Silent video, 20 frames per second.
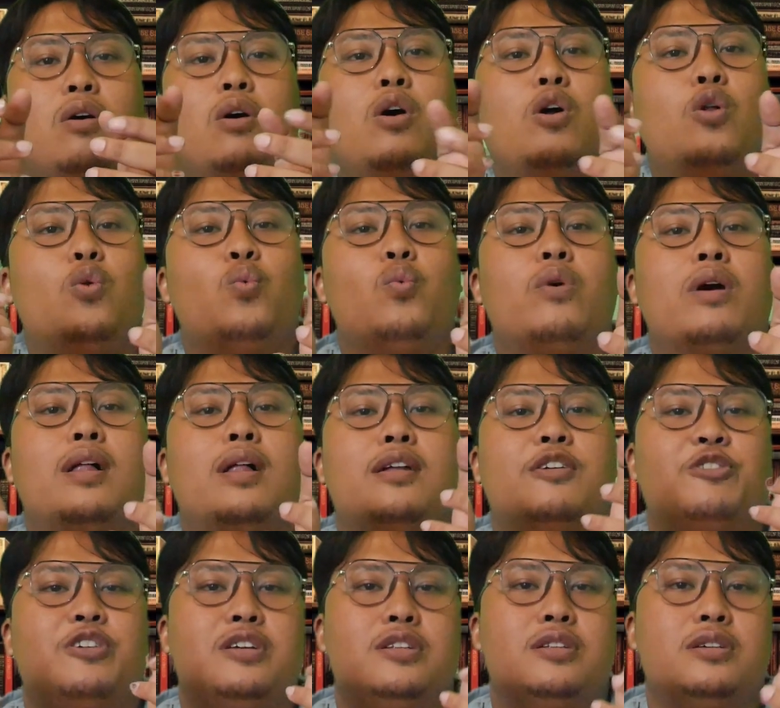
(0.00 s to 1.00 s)
all while
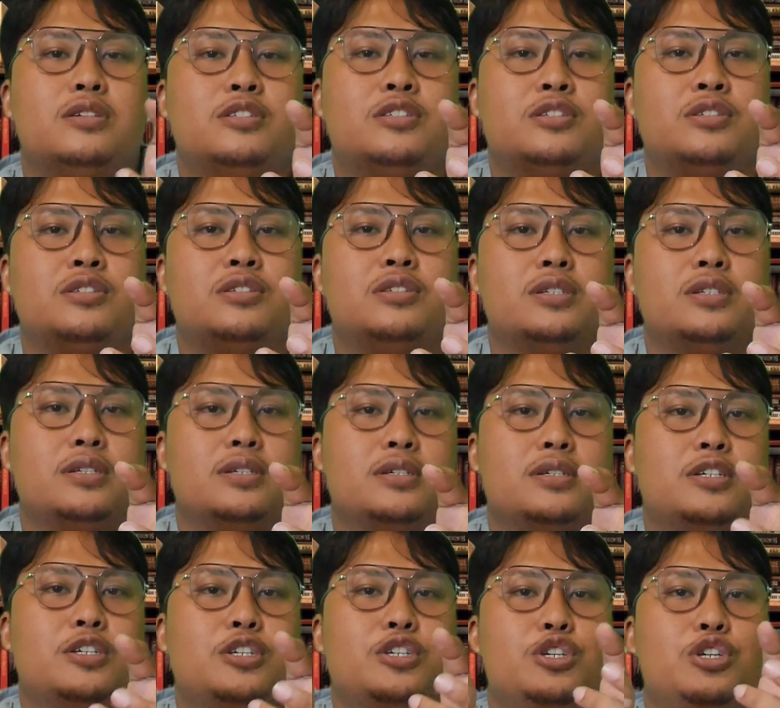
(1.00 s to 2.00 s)
reducing
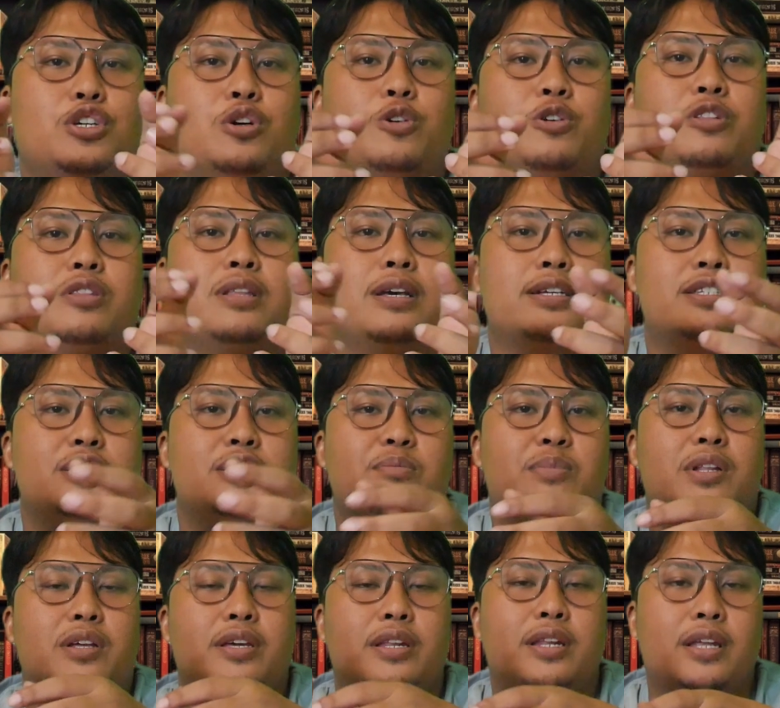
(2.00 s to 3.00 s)
your
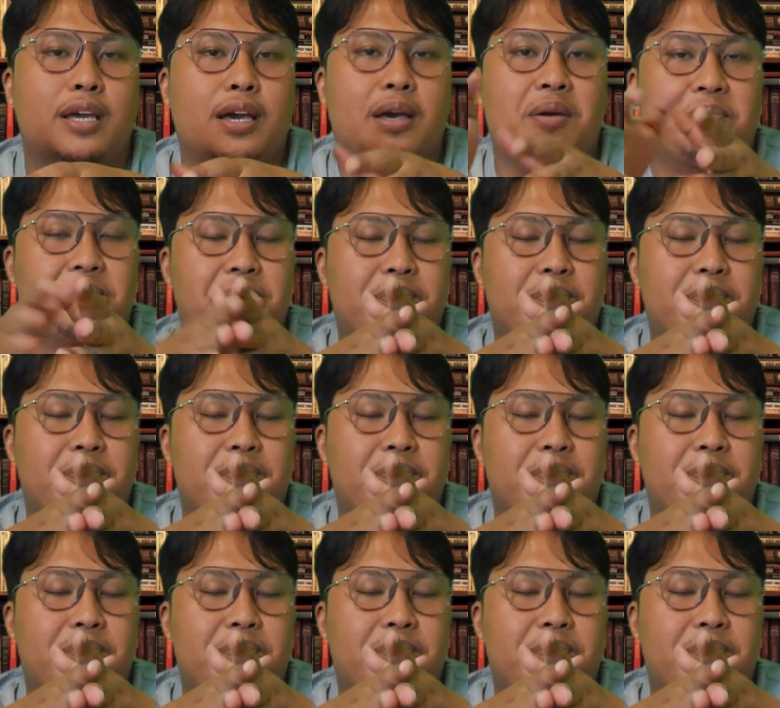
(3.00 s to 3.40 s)
taxable income.